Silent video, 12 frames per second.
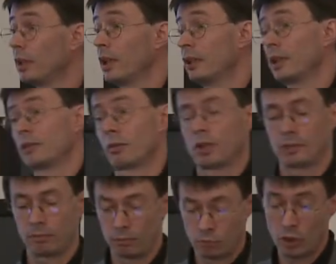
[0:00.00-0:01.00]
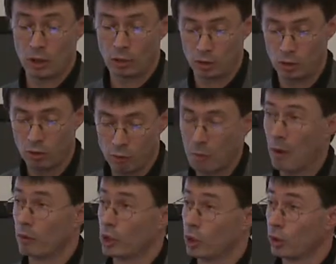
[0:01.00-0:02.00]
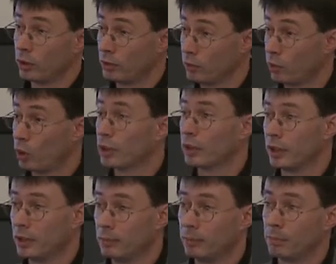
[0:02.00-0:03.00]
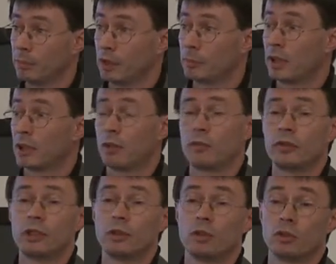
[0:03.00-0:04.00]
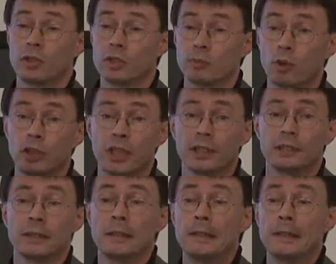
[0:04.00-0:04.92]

and that's what I also know from our joint work as part of the OSIRIS project.